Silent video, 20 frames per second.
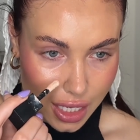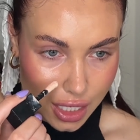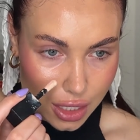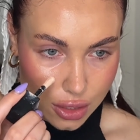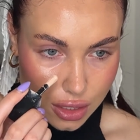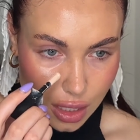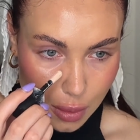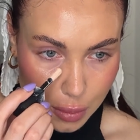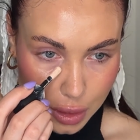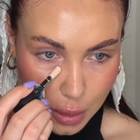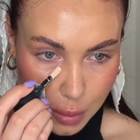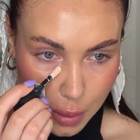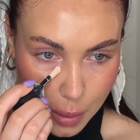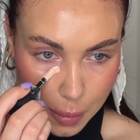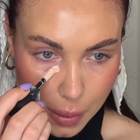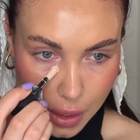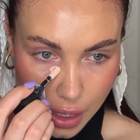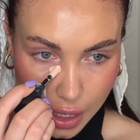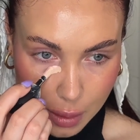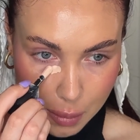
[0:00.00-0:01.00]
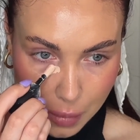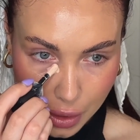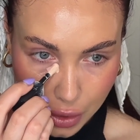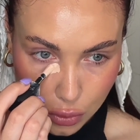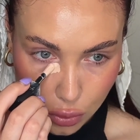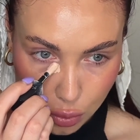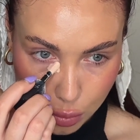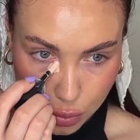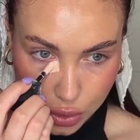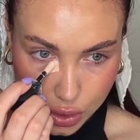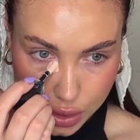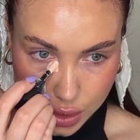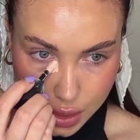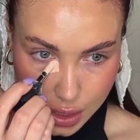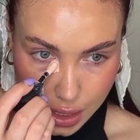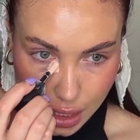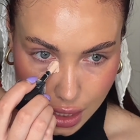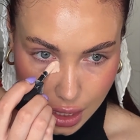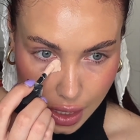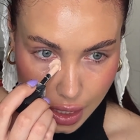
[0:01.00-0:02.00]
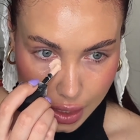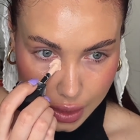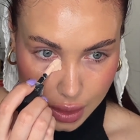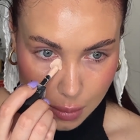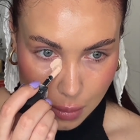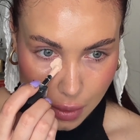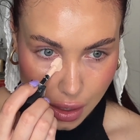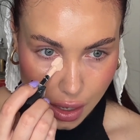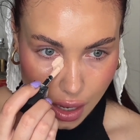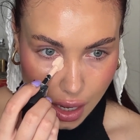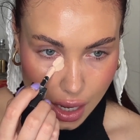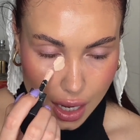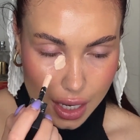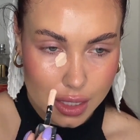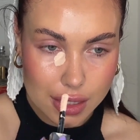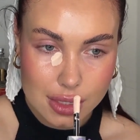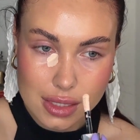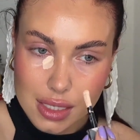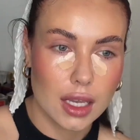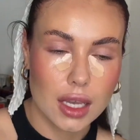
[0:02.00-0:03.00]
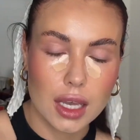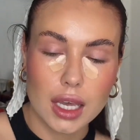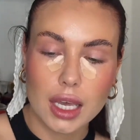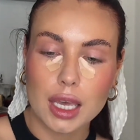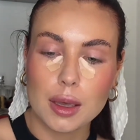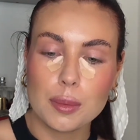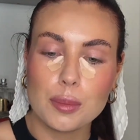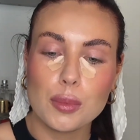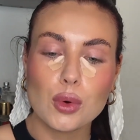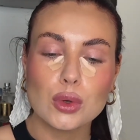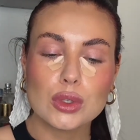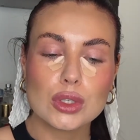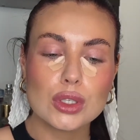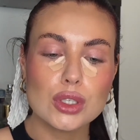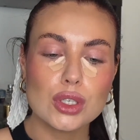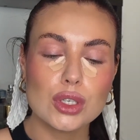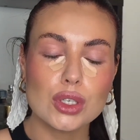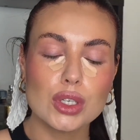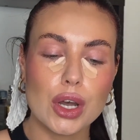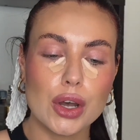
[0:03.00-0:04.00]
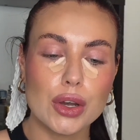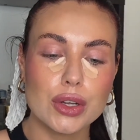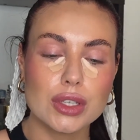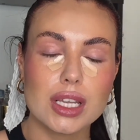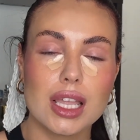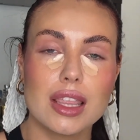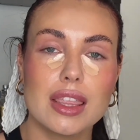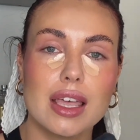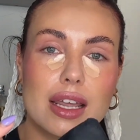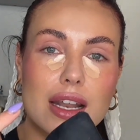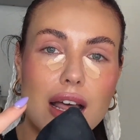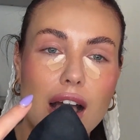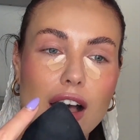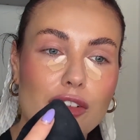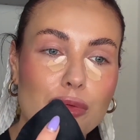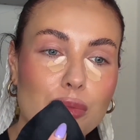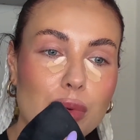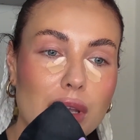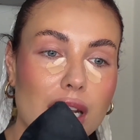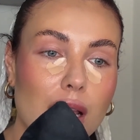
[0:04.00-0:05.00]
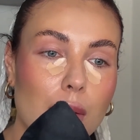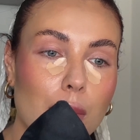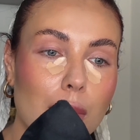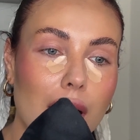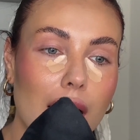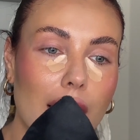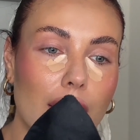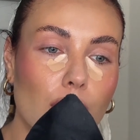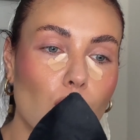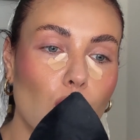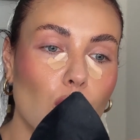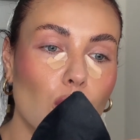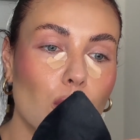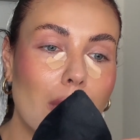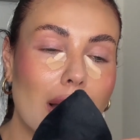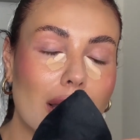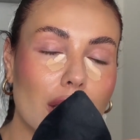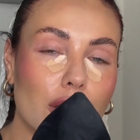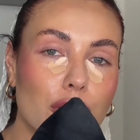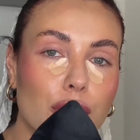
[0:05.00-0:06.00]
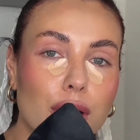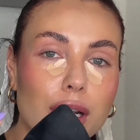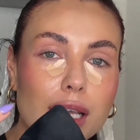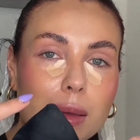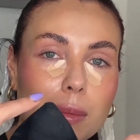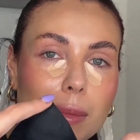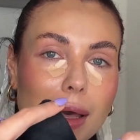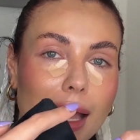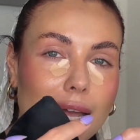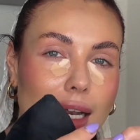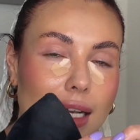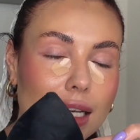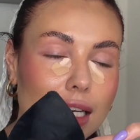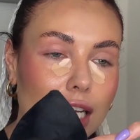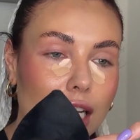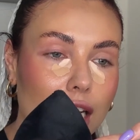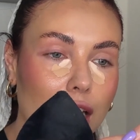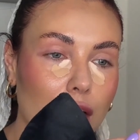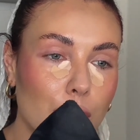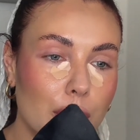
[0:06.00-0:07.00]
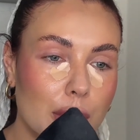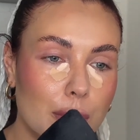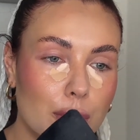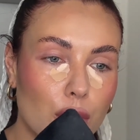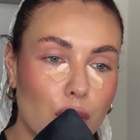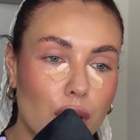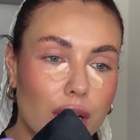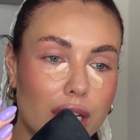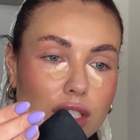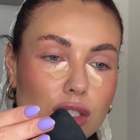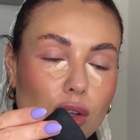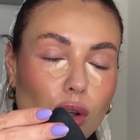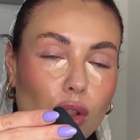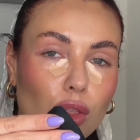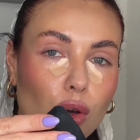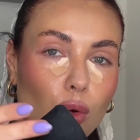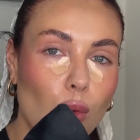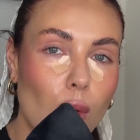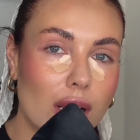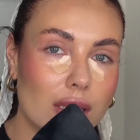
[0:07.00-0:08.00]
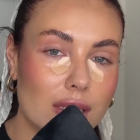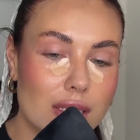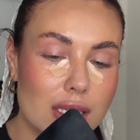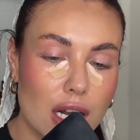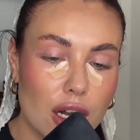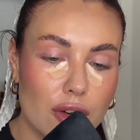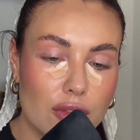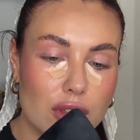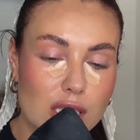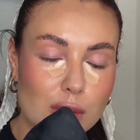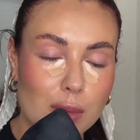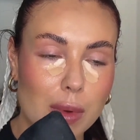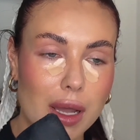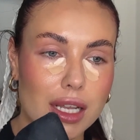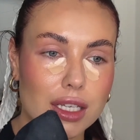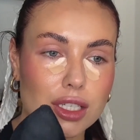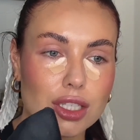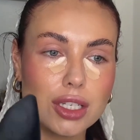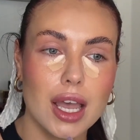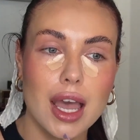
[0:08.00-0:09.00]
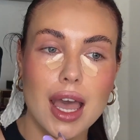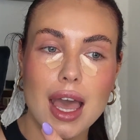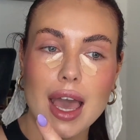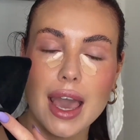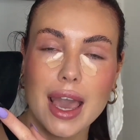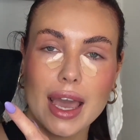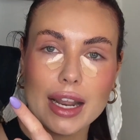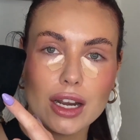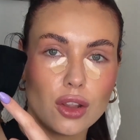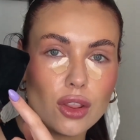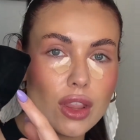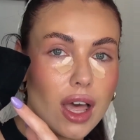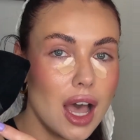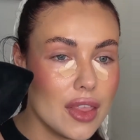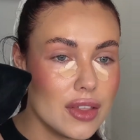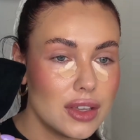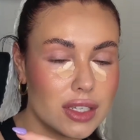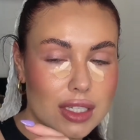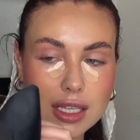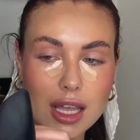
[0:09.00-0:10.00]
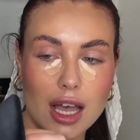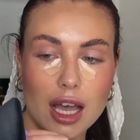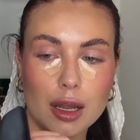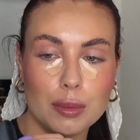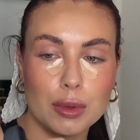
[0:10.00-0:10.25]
So I'm going to be applying my normal concealer under my eyes. Important to note that I've been applying all my cream and liquid products on the one side of the sponge, and on the other side,